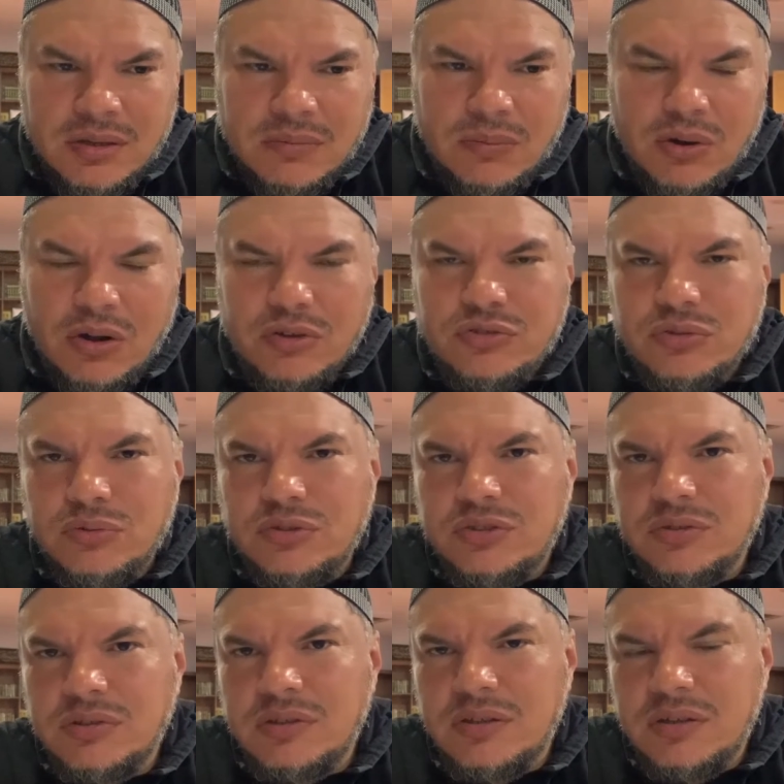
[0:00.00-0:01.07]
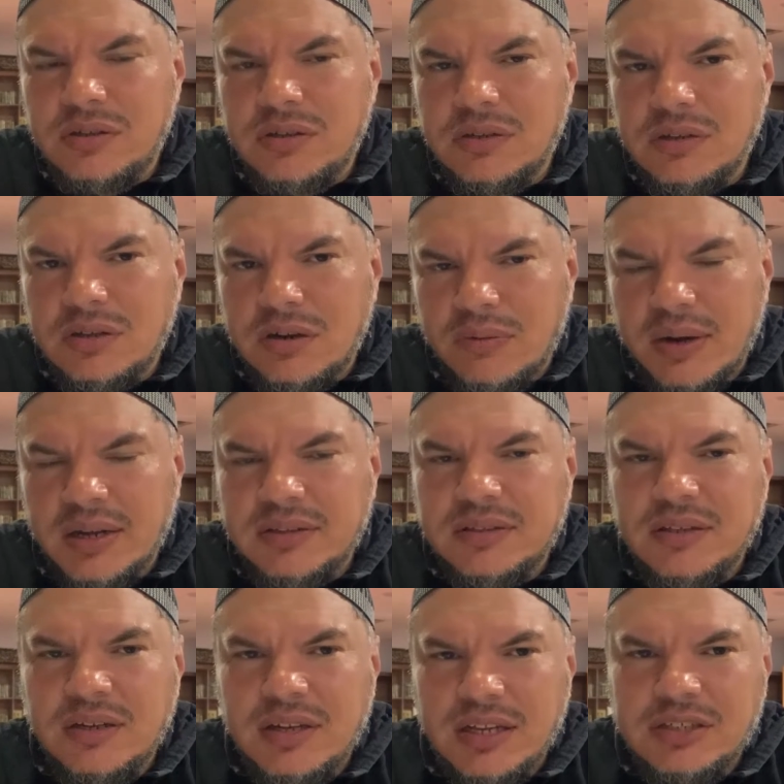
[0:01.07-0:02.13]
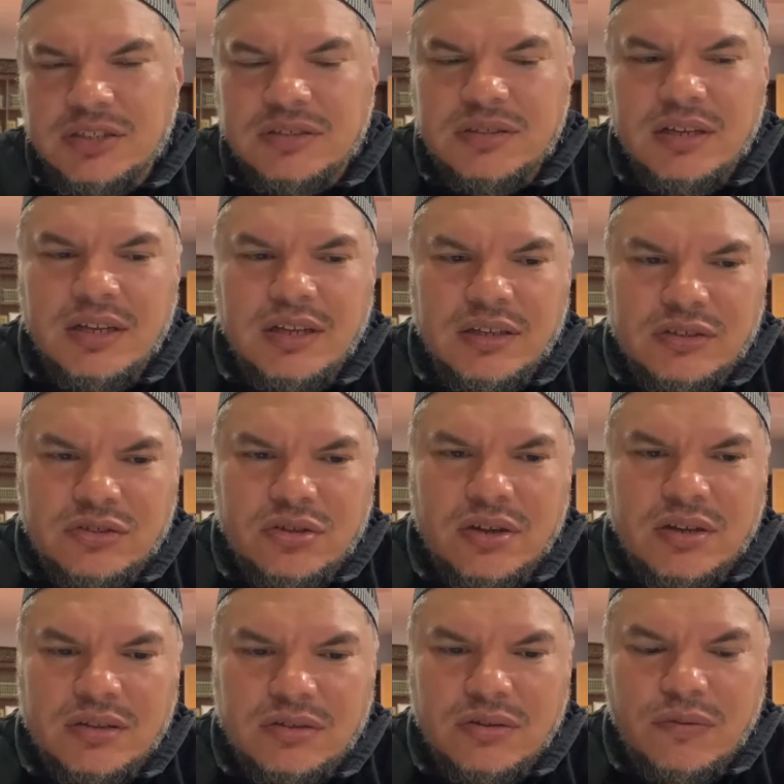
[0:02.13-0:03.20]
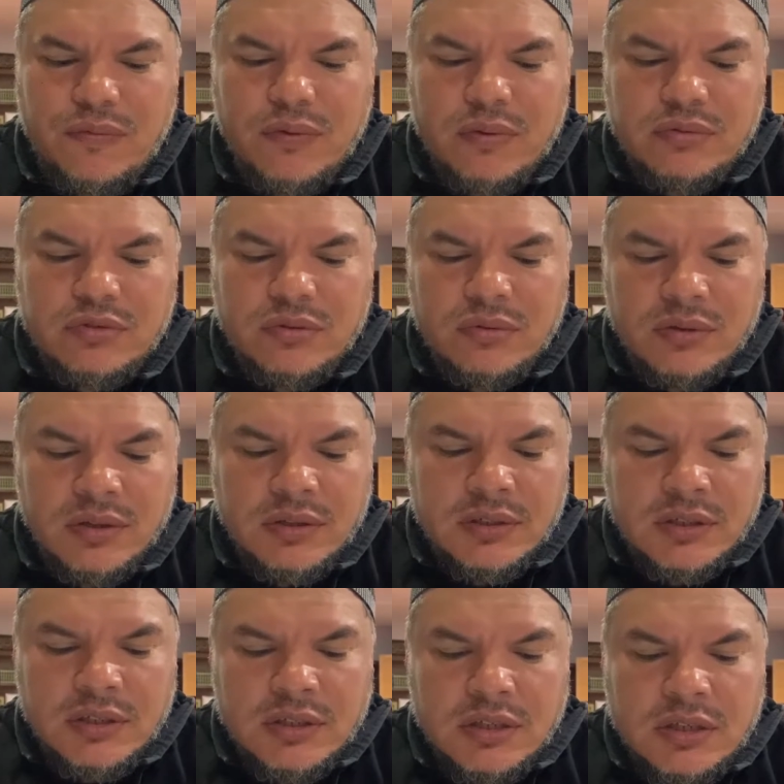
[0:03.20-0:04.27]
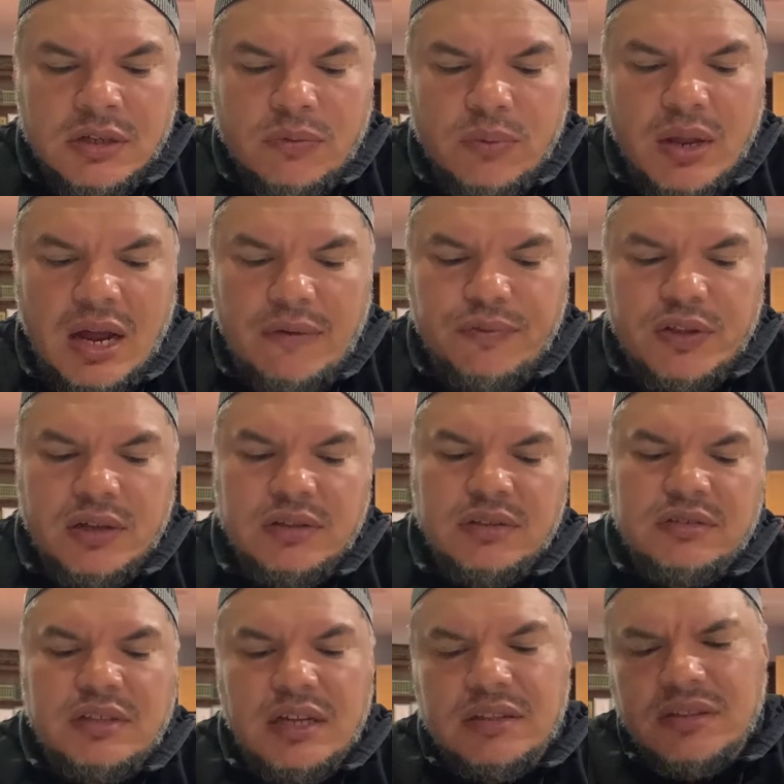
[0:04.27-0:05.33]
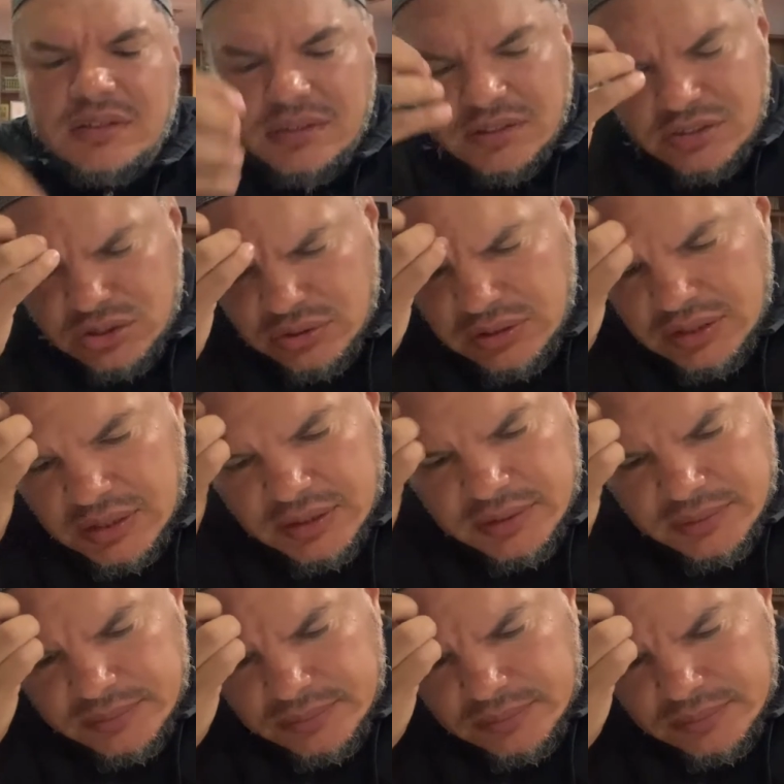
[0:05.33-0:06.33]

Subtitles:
but also to correct and legislate and so on and so forth. So we have to understand that the Sunnah